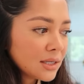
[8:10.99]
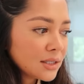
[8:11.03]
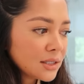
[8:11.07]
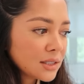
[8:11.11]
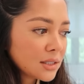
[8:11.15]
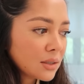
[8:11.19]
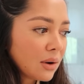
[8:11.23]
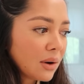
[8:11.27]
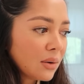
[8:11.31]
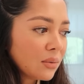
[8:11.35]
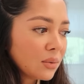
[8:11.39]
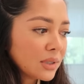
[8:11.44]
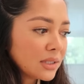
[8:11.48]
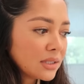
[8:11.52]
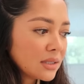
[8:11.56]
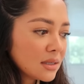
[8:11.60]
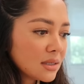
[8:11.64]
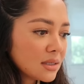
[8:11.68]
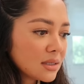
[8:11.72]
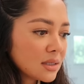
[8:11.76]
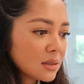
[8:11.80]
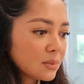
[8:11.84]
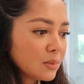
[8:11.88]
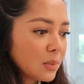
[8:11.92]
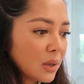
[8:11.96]
So I went to
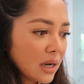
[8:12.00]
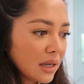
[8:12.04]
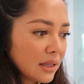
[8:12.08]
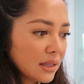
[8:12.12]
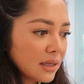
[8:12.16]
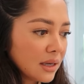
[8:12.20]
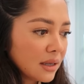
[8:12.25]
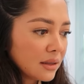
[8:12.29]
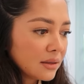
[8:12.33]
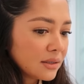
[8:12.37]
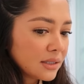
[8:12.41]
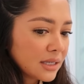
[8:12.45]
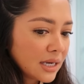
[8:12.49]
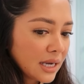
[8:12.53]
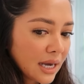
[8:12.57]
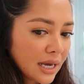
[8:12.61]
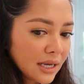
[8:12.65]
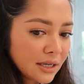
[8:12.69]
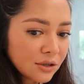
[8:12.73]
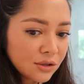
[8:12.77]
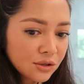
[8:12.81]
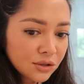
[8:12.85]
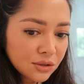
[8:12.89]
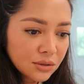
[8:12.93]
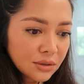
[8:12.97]
the spa the other day. I
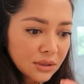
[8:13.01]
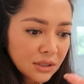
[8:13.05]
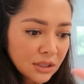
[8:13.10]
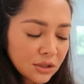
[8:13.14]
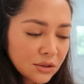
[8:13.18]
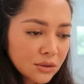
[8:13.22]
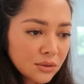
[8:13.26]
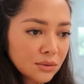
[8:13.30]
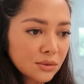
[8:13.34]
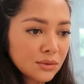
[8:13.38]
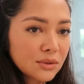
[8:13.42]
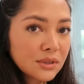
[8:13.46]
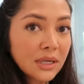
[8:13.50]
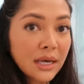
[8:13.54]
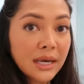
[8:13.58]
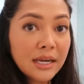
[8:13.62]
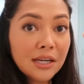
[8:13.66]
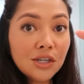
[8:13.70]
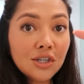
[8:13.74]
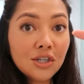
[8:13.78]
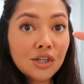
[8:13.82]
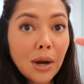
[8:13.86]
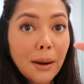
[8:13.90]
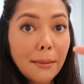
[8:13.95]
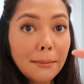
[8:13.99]
usually use
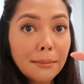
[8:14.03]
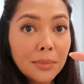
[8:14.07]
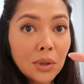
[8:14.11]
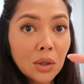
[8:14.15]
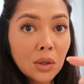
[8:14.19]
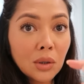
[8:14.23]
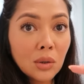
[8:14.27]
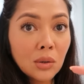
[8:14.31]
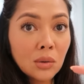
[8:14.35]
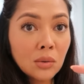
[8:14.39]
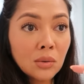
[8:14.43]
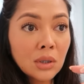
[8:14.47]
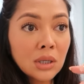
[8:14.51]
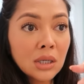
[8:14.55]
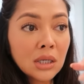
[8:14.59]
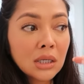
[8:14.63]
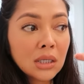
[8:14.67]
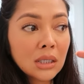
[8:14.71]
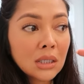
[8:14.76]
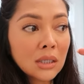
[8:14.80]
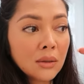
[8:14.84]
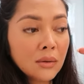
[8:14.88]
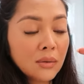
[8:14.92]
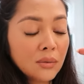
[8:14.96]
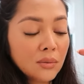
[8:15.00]
a jumbo
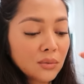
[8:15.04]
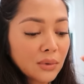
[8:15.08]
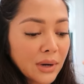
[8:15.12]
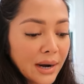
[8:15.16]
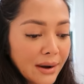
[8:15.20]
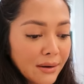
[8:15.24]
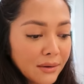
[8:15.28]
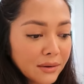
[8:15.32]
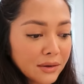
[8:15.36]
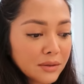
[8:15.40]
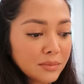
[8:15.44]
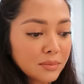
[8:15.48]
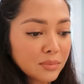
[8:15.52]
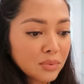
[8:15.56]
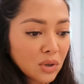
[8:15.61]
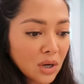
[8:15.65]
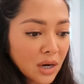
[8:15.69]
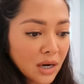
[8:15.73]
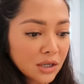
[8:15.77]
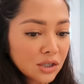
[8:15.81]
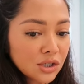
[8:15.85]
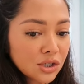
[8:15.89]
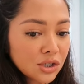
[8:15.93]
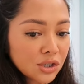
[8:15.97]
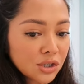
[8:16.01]
round
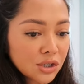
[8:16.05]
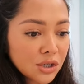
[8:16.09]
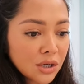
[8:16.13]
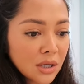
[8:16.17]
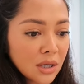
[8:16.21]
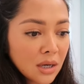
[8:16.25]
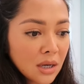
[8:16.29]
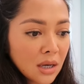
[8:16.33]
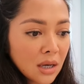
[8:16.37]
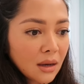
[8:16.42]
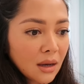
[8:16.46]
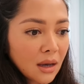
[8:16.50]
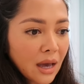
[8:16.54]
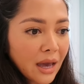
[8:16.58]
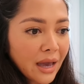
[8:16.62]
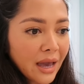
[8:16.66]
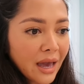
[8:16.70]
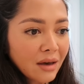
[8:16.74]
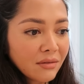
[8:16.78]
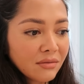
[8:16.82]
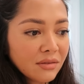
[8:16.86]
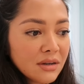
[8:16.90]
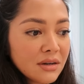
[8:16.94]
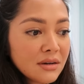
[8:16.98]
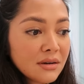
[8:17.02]
brush. I
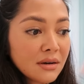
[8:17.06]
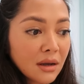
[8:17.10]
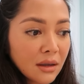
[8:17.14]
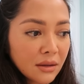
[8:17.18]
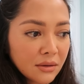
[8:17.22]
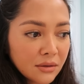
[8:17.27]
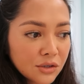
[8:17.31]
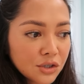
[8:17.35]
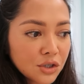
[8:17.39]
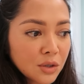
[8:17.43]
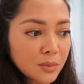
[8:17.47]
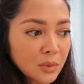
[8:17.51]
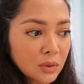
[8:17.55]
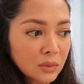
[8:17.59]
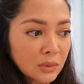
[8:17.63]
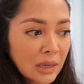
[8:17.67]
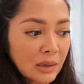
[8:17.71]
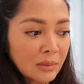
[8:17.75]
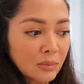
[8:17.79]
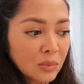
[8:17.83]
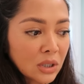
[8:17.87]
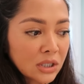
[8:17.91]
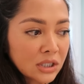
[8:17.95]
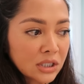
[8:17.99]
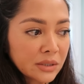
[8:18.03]
have another jumbo
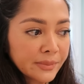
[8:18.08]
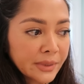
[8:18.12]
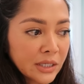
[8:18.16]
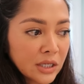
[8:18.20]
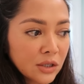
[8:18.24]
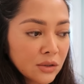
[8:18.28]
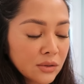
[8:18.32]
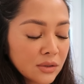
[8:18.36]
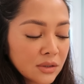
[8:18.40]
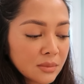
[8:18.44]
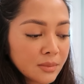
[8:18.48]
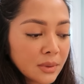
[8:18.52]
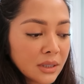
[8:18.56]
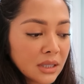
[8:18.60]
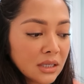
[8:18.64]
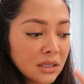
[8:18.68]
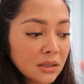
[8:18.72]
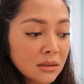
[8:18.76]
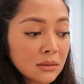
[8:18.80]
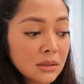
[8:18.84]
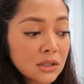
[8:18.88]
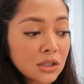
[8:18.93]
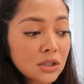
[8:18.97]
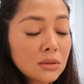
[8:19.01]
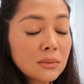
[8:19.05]
round brush I'm gonna use, but the
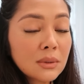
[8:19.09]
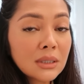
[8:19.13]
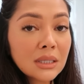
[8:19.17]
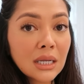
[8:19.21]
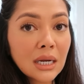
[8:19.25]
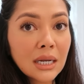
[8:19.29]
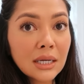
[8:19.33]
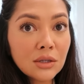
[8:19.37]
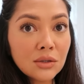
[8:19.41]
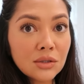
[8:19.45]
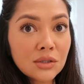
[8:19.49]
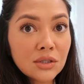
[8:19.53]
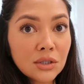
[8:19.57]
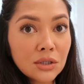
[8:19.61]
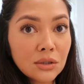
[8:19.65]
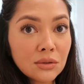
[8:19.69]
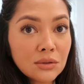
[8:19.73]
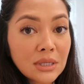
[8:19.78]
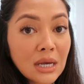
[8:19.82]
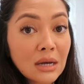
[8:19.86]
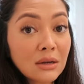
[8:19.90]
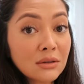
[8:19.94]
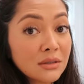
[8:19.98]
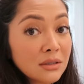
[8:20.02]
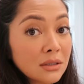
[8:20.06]
original one that I used to
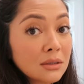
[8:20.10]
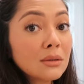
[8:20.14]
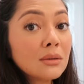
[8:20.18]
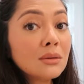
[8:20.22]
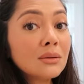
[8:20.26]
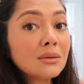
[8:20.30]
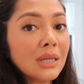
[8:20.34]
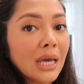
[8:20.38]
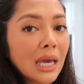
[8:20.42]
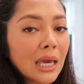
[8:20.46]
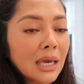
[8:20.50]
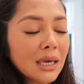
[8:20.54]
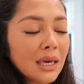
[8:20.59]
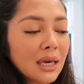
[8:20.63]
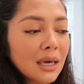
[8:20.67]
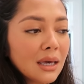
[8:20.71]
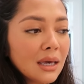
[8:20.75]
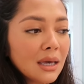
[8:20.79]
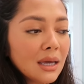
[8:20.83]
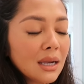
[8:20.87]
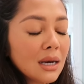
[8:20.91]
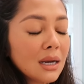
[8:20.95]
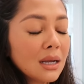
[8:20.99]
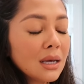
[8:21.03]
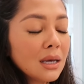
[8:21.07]
use, I'll still link
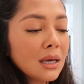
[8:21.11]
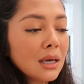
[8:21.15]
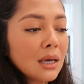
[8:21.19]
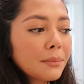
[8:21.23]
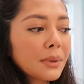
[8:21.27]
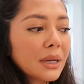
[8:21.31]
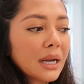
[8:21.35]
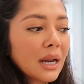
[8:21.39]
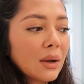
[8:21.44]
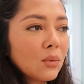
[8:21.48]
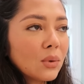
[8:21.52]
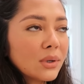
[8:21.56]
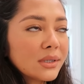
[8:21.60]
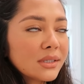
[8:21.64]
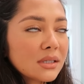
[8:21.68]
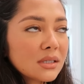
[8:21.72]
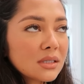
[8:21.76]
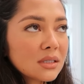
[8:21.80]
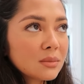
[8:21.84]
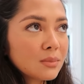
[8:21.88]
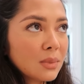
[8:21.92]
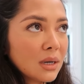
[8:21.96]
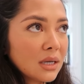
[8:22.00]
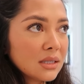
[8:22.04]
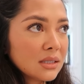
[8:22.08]
it. But I went to the
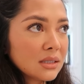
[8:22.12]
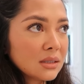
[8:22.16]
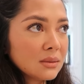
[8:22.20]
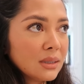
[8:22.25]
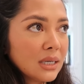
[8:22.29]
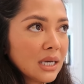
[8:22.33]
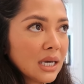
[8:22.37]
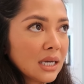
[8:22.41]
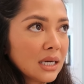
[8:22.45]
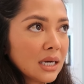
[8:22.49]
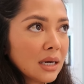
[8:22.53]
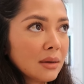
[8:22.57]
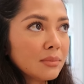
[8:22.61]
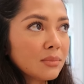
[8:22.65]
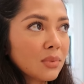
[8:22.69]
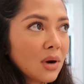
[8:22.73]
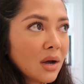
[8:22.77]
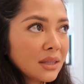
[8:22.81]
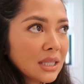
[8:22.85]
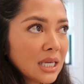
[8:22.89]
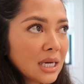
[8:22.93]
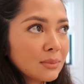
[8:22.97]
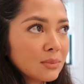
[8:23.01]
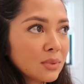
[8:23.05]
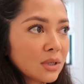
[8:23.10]
spa this weekend. I
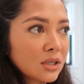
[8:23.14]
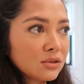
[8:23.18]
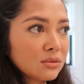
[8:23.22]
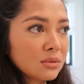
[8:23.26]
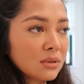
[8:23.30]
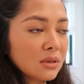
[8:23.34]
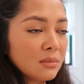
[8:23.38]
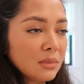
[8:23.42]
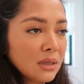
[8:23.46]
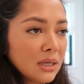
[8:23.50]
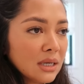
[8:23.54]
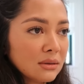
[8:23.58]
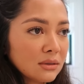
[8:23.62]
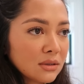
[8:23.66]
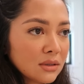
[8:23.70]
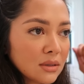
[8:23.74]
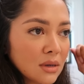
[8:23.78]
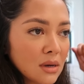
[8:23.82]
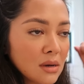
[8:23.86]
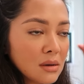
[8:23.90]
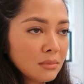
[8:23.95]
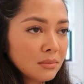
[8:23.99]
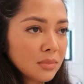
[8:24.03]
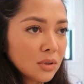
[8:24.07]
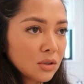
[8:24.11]
brought that brush with me. I was
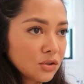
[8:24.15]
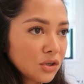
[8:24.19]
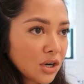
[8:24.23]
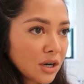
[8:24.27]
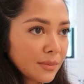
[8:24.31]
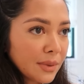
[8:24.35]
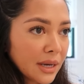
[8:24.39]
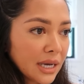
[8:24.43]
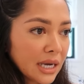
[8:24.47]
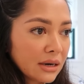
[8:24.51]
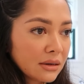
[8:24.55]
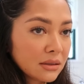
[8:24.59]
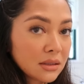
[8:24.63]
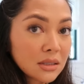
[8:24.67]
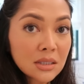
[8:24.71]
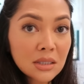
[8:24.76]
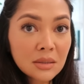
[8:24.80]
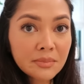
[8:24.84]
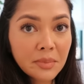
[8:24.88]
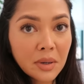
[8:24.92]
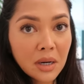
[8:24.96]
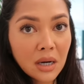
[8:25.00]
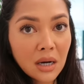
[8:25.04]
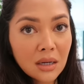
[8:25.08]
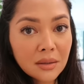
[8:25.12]
blow drying my hair at the
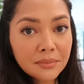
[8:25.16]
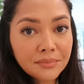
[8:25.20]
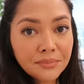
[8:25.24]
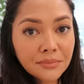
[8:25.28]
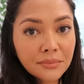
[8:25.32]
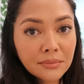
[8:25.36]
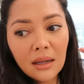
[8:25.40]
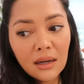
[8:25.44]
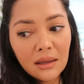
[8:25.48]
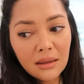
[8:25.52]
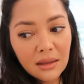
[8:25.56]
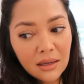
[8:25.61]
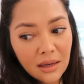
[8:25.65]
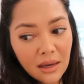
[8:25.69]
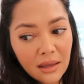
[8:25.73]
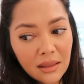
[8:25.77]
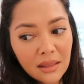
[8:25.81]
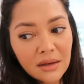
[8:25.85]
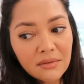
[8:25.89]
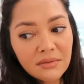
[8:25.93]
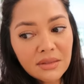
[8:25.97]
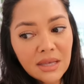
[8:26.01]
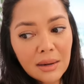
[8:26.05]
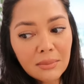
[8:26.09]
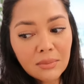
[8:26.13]
spa, and I think I
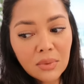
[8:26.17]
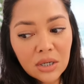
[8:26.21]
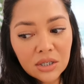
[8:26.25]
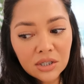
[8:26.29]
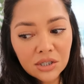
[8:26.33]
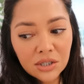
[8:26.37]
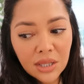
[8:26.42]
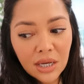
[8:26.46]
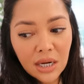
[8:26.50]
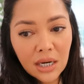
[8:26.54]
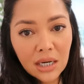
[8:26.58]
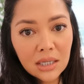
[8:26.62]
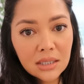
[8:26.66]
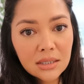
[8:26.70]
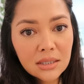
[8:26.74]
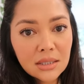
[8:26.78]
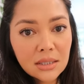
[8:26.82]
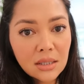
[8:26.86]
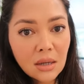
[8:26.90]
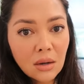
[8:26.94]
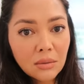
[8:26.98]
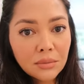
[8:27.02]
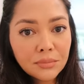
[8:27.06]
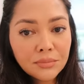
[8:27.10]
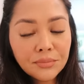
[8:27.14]
left that brush there.
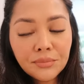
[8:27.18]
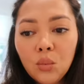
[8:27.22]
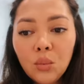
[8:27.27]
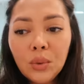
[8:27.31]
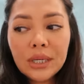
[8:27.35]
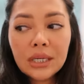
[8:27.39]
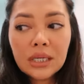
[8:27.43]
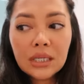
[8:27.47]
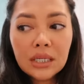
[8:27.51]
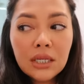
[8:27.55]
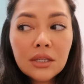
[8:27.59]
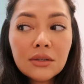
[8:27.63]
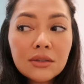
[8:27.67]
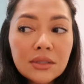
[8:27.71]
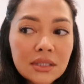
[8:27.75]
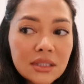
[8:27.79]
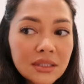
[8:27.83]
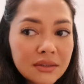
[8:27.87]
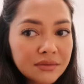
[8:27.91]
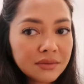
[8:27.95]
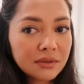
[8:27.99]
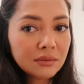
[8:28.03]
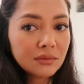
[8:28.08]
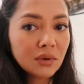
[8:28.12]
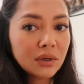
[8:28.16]
So we're gonna use a
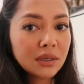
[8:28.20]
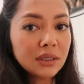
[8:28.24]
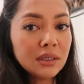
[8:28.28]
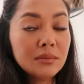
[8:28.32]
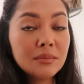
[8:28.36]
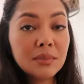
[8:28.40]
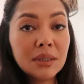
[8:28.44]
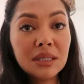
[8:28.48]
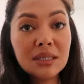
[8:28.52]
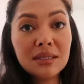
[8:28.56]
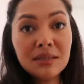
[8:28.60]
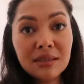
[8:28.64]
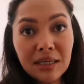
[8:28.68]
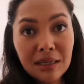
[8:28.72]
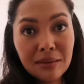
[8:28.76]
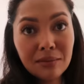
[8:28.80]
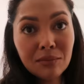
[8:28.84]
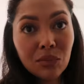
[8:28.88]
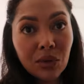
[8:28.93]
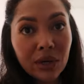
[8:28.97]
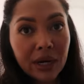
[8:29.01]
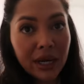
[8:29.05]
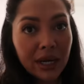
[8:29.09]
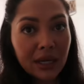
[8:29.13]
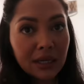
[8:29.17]
different one, but the same
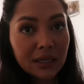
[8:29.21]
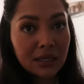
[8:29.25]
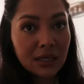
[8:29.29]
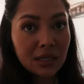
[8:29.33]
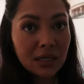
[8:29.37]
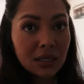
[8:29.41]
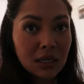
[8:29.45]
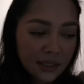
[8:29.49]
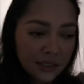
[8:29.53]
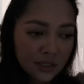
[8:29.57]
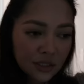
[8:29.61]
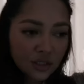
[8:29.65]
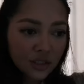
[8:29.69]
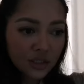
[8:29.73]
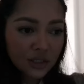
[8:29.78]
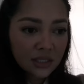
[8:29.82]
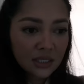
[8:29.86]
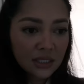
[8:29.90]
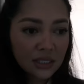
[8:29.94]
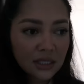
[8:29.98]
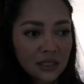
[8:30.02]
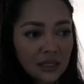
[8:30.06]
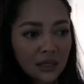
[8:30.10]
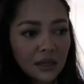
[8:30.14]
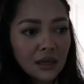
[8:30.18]
brand. It's
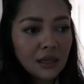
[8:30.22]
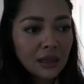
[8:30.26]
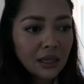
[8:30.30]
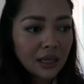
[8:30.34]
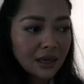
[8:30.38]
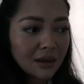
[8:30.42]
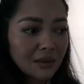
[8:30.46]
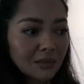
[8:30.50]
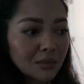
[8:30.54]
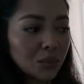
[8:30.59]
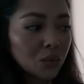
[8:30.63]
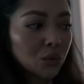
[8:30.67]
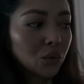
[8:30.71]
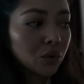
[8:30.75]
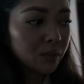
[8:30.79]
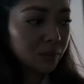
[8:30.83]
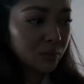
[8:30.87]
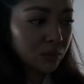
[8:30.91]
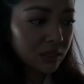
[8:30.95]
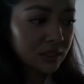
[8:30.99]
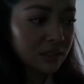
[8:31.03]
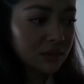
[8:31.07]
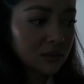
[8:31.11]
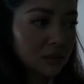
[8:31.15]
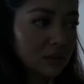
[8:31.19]
just like a boar
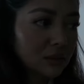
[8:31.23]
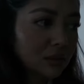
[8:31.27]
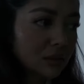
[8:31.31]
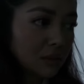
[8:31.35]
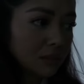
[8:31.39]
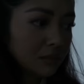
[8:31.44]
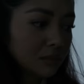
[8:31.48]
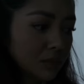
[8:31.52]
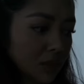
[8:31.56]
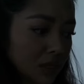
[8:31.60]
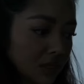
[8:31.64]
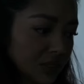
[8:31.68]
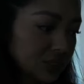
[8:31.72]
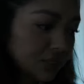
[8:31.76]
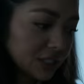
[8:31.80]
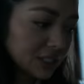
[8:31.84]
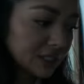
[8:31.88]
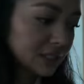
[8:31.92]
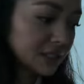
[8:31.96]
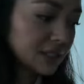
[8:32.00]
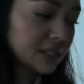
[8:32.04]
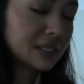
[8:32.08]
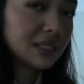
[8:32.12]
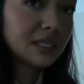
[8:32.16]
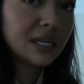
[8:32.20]
bristle brush
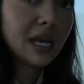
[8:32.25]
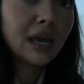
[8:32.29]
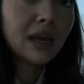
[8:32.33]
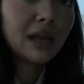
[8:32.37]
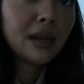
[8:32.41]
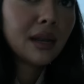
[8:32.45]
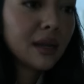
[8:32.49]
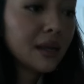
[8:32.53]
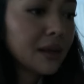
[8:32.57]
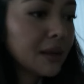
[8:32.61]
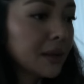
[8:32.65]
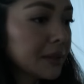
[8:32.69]
instead.